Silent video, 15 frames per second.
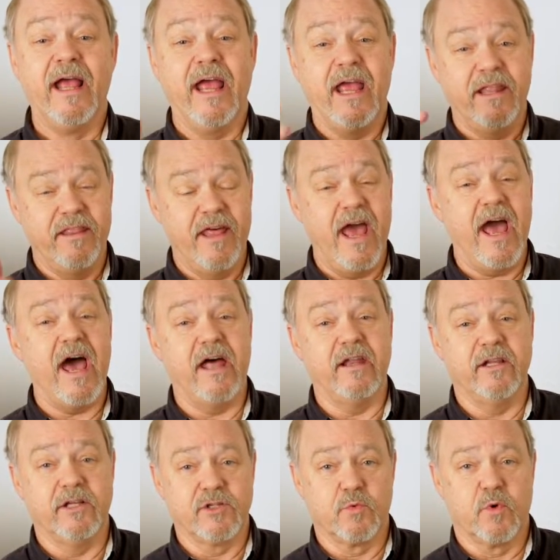And
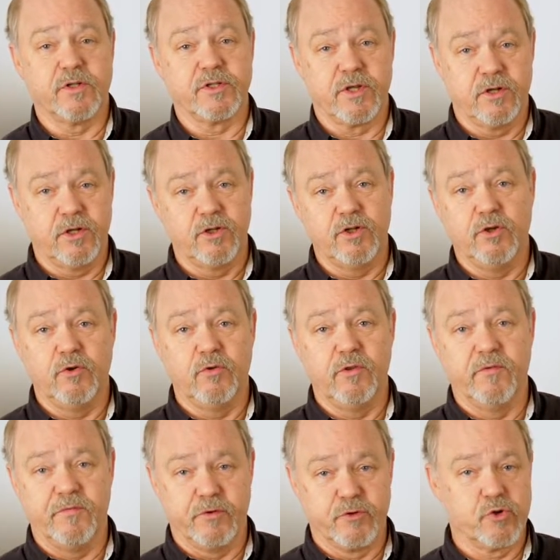that is what's going to do
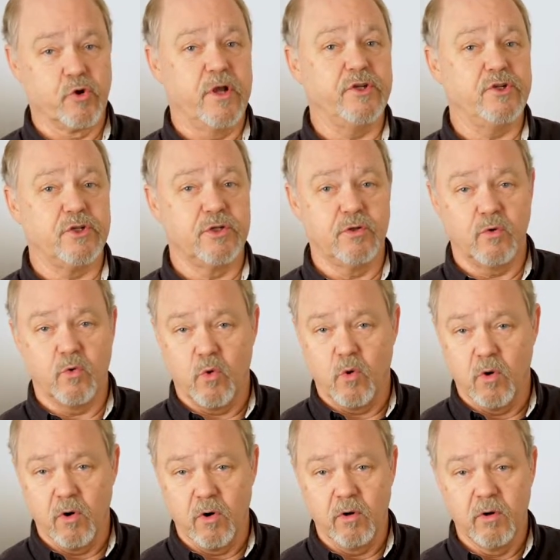the filtration
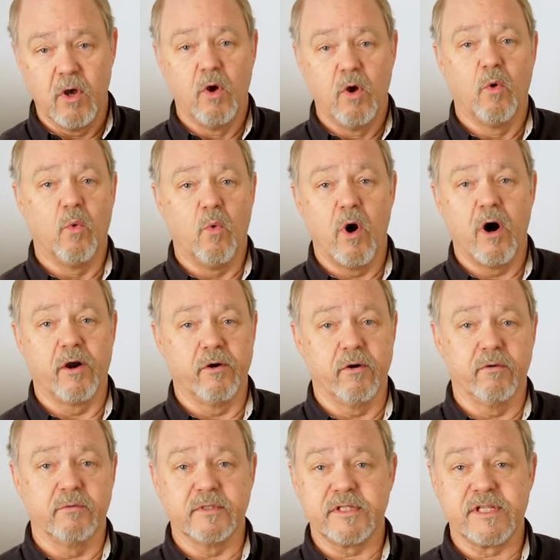or
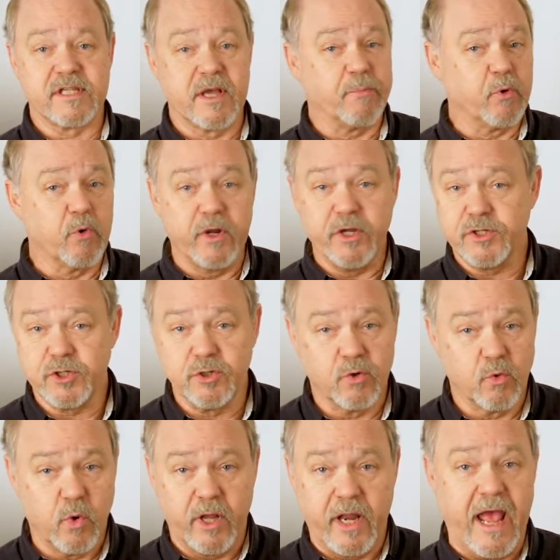water separation or
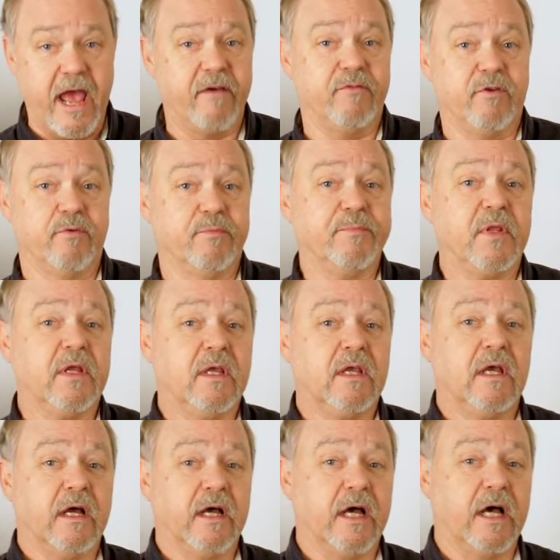what have you.
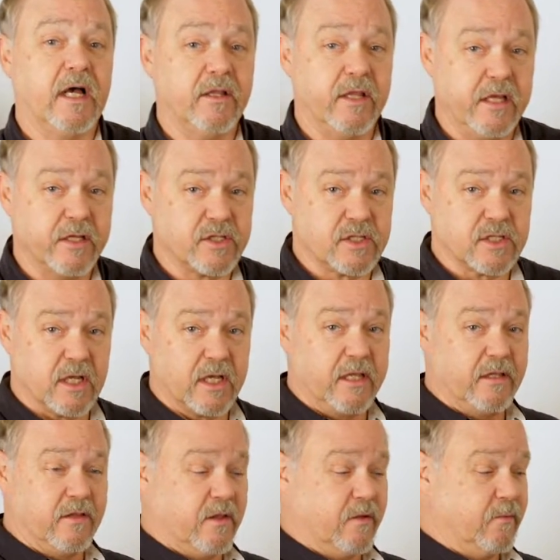Uh, it's
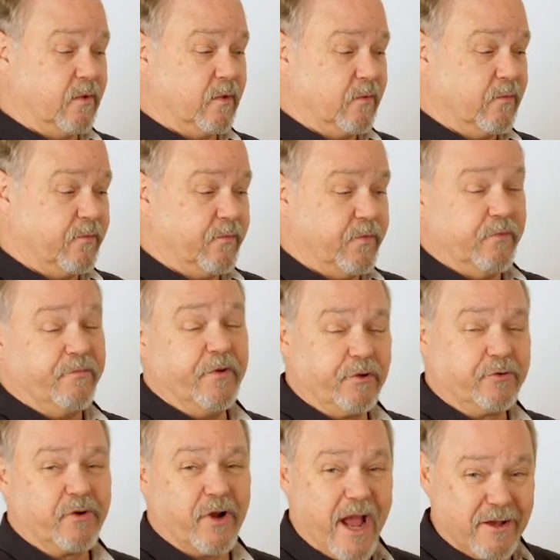the, the
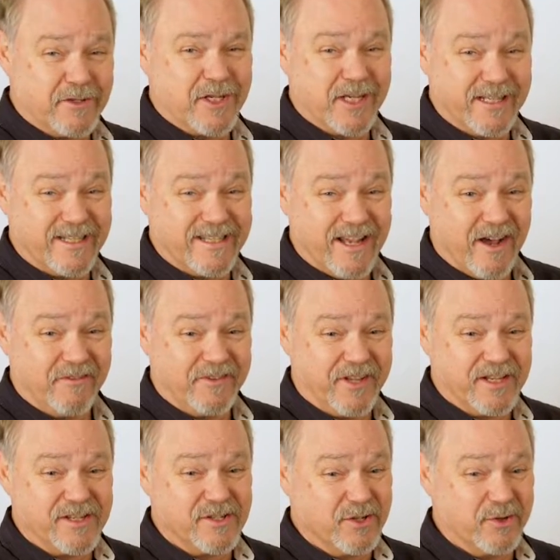filter housing itself
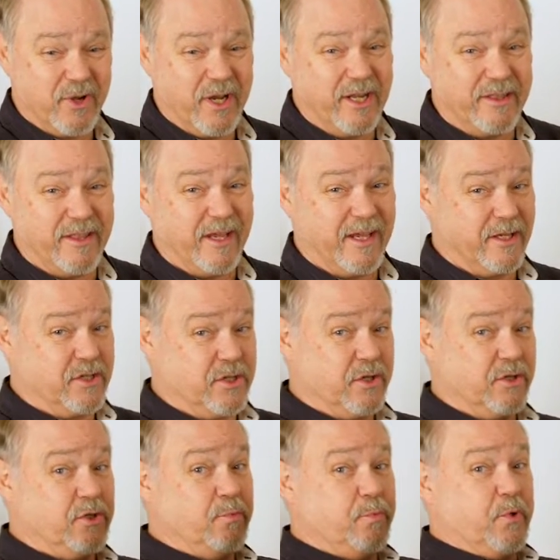doesn't do anything until
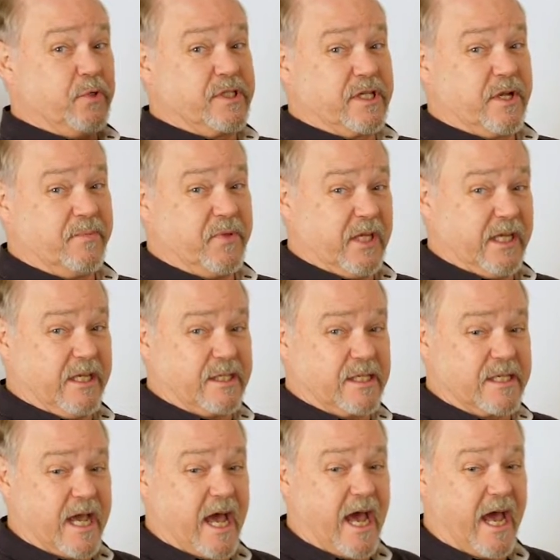you put something
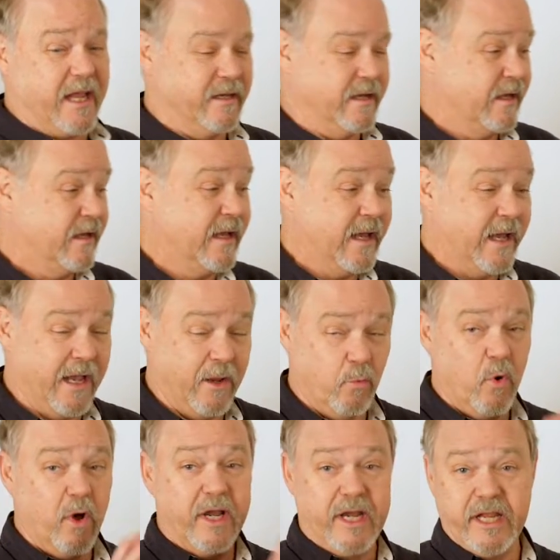inside. And
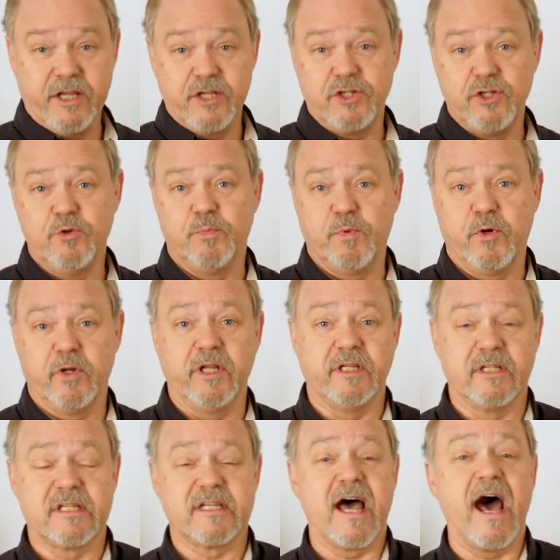what it is you put
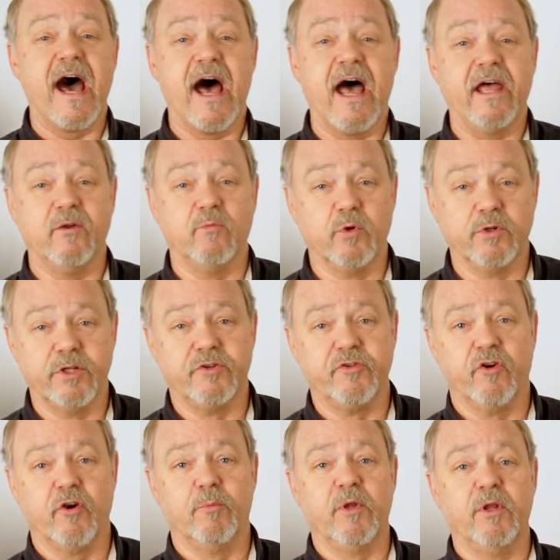inside will
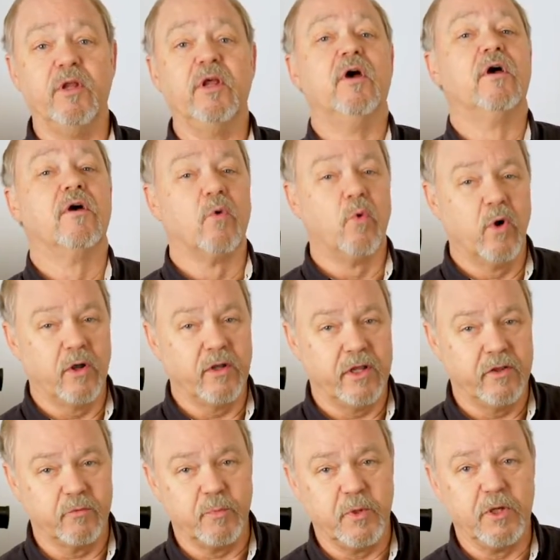determine what
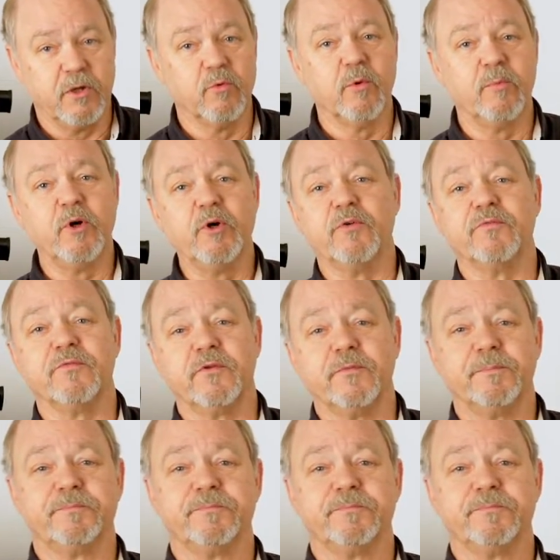is being removed.